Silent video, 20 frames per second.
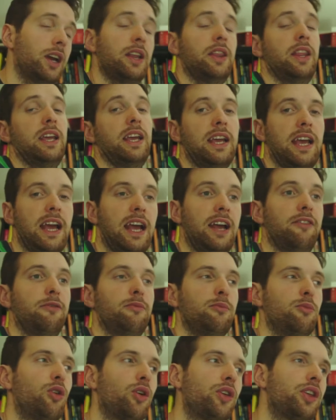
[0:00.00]
And they have
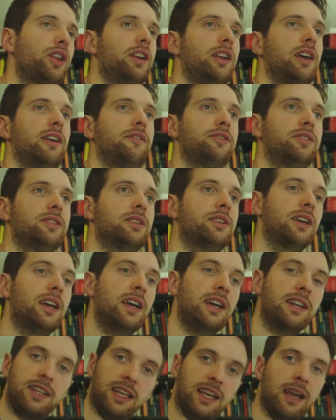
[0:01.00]
more than enough
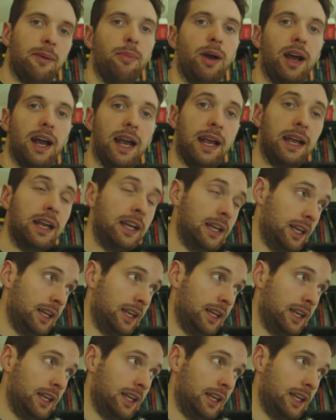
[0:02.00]
to get by